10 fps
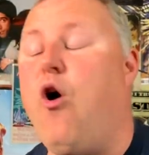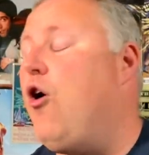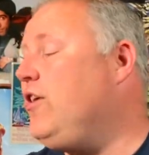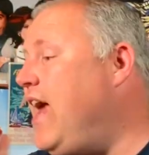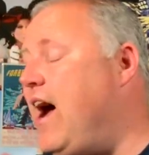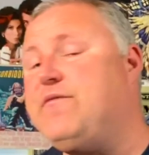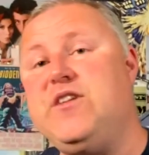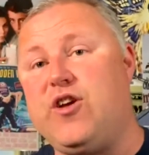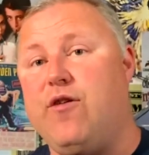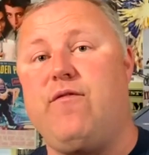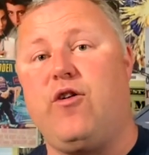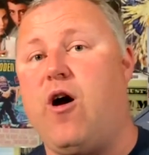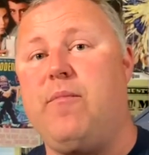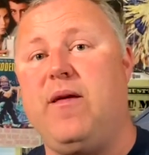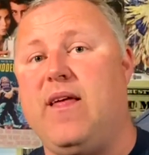All you have to do for a
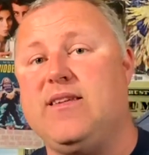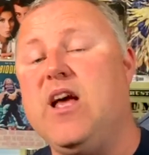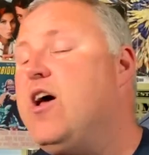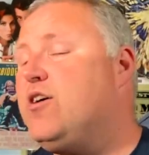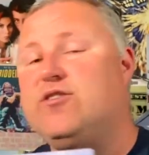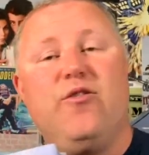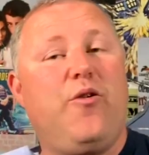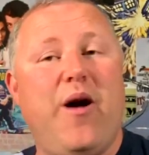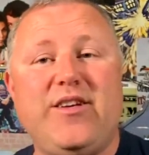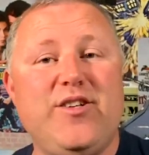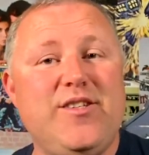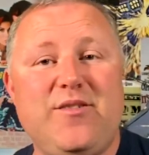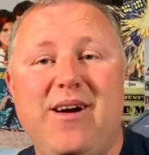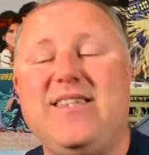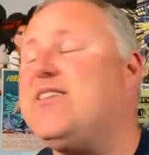copy of this, there's no questions
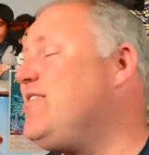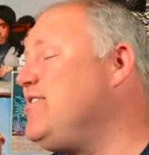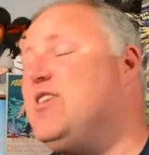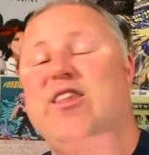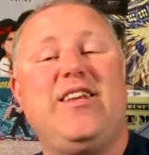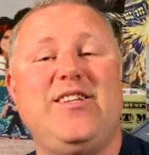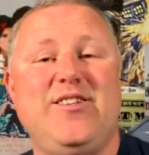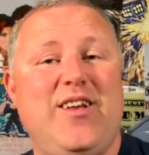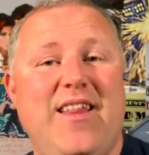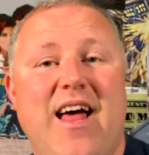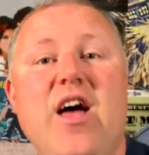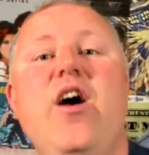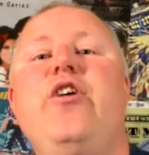to answer, there's nothing to do like that.